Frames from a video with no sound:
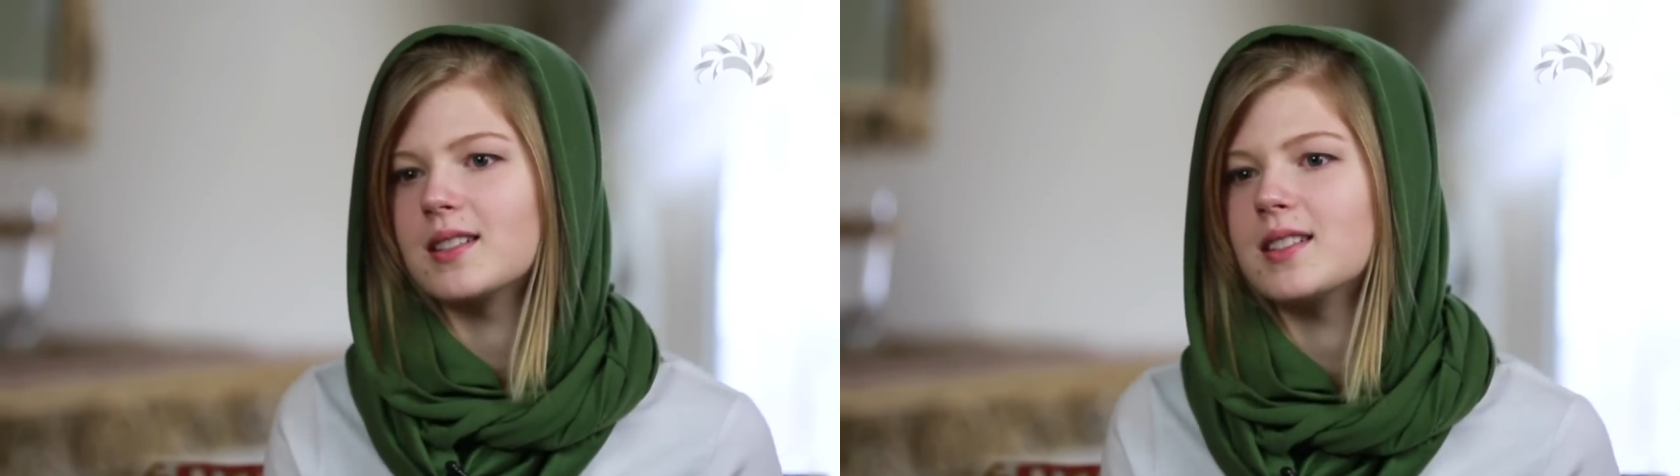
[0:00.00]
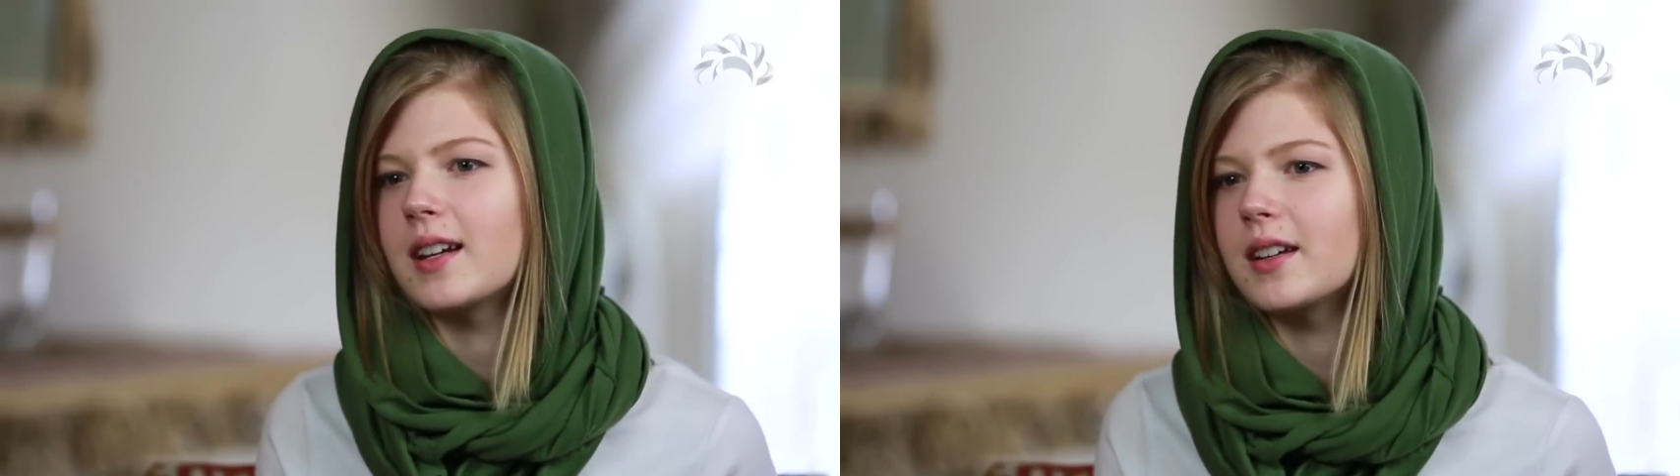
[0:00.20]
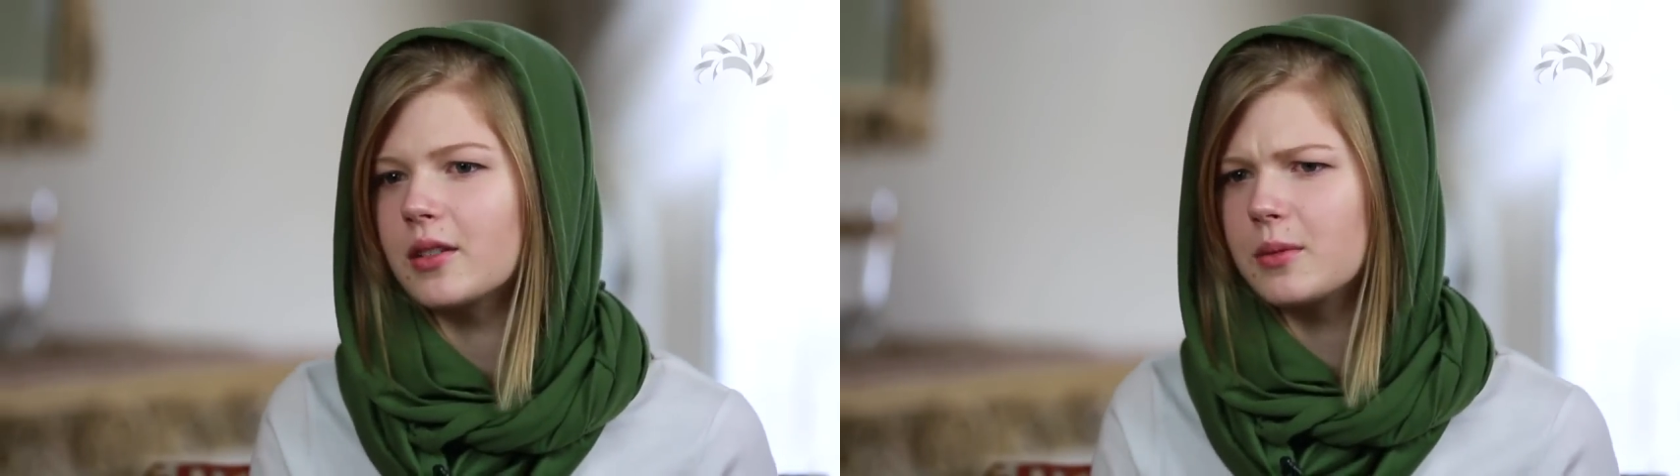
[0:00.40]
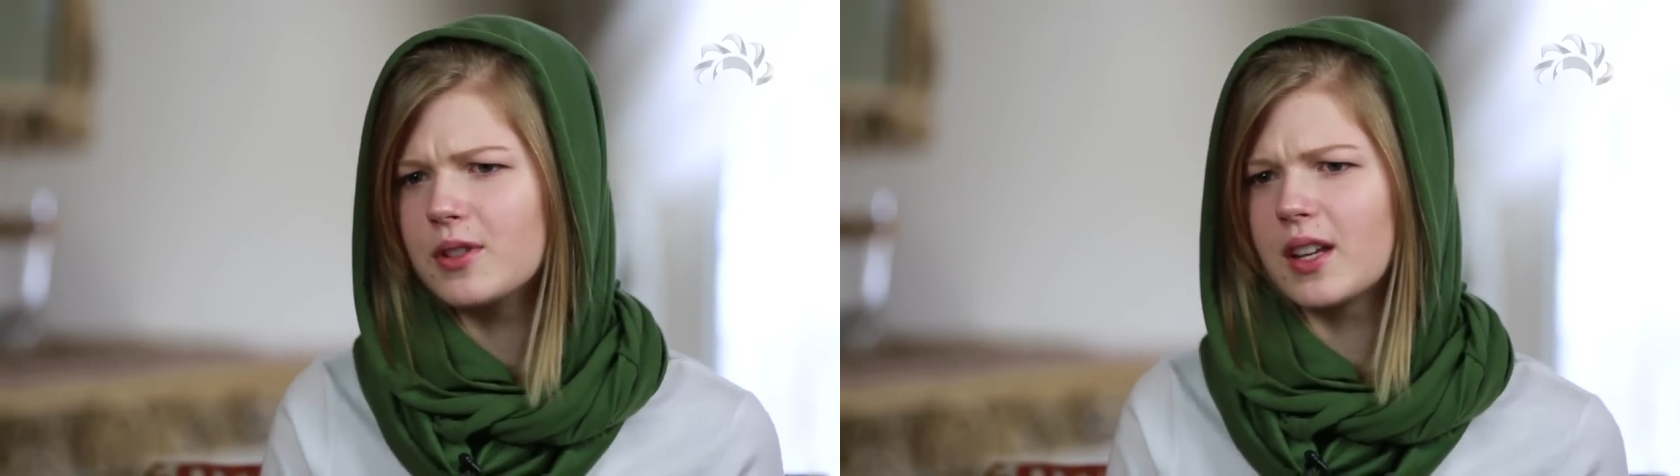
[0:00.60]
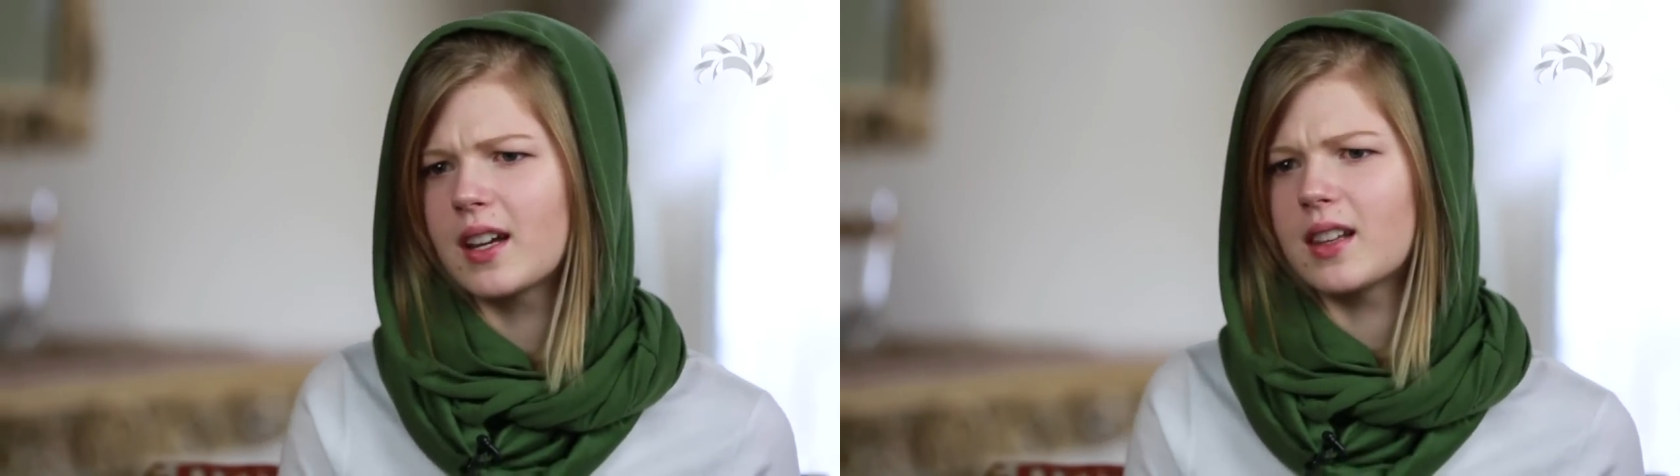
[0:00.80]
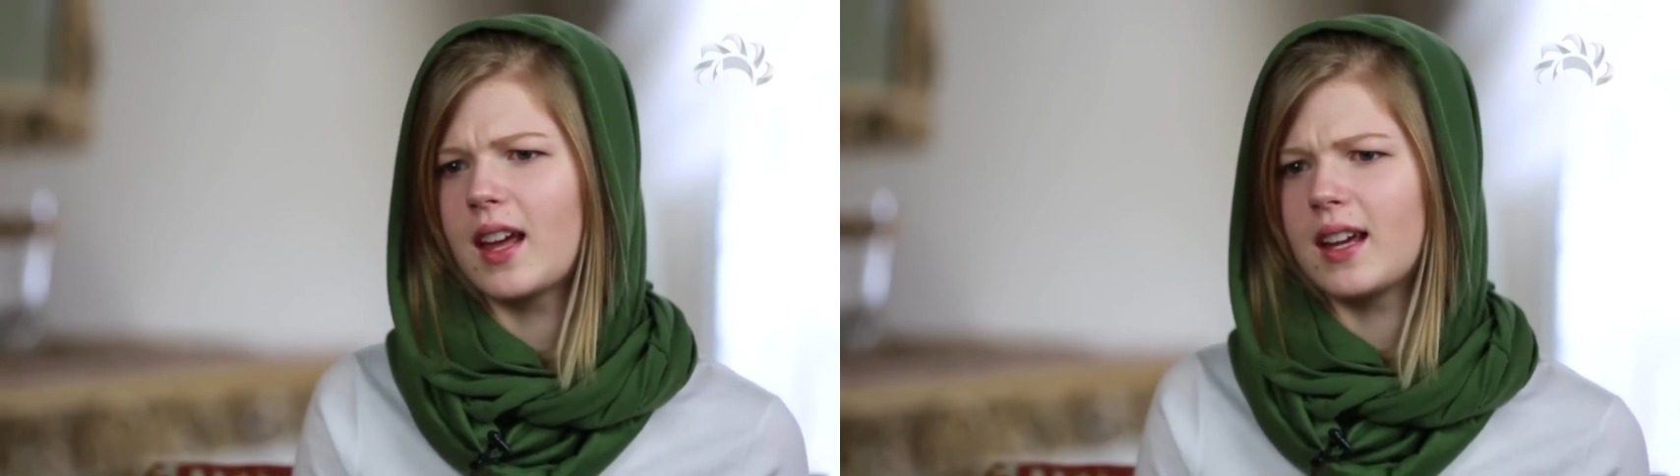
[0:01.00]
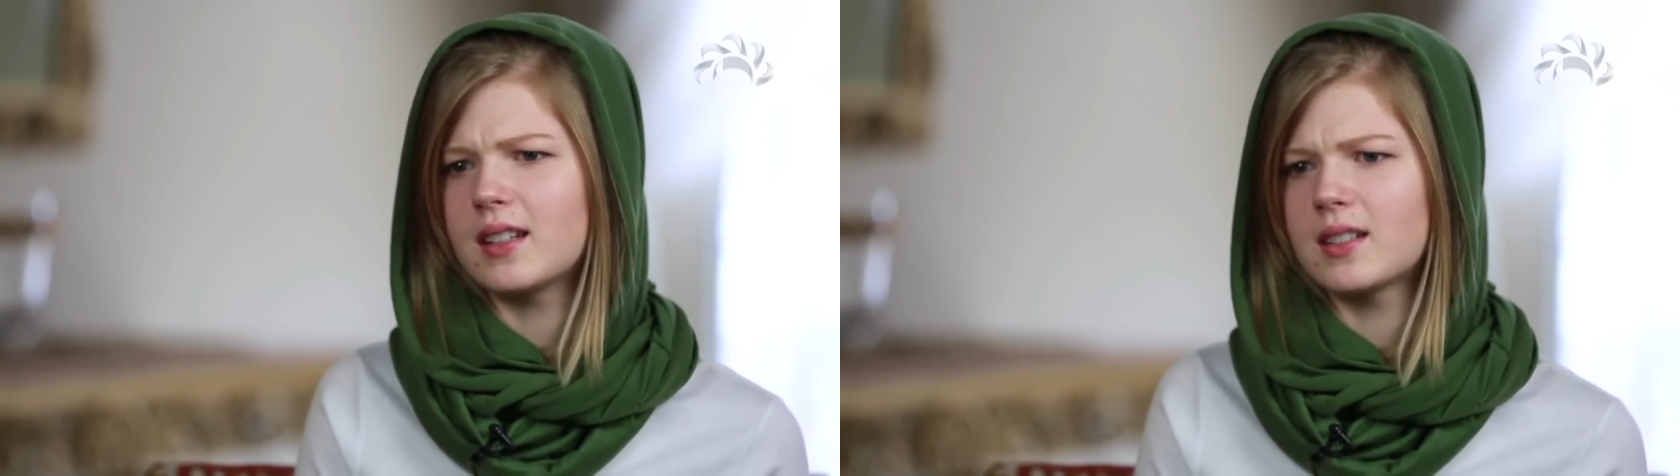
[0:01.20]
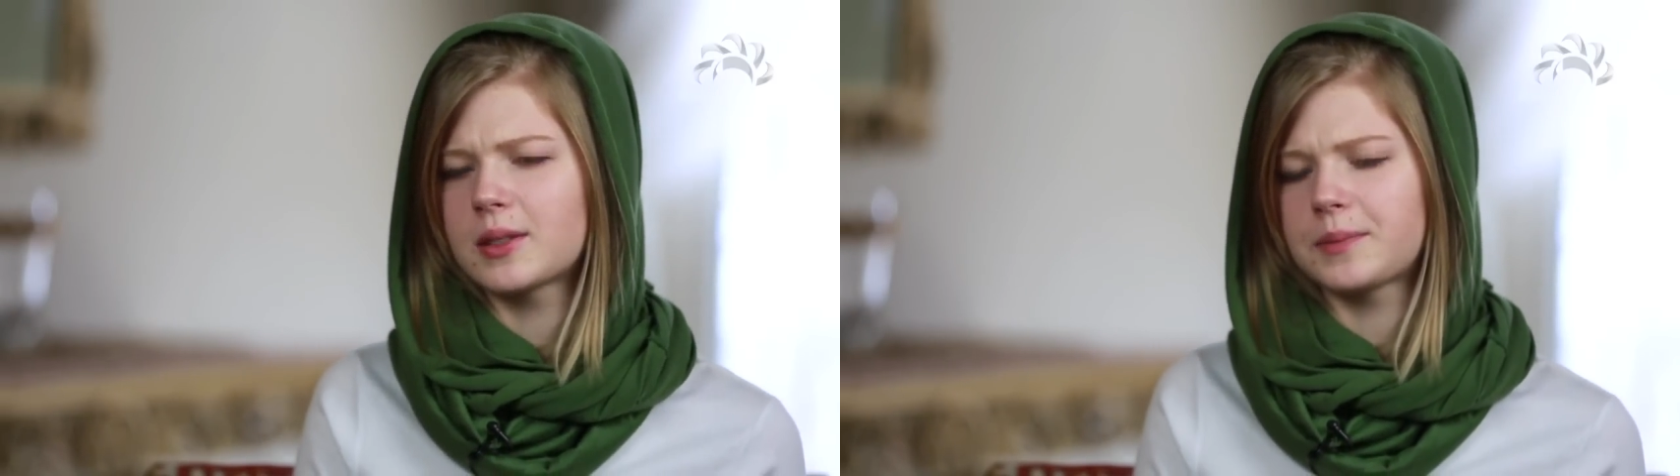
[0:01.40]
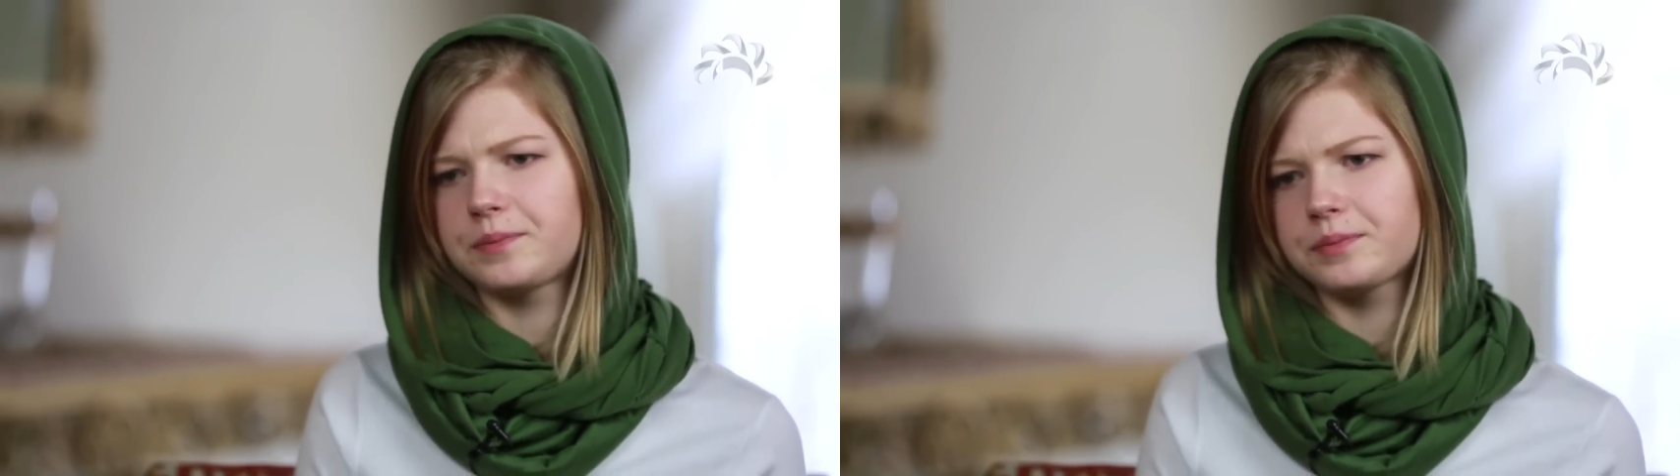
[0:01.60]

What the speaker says: secular music, likes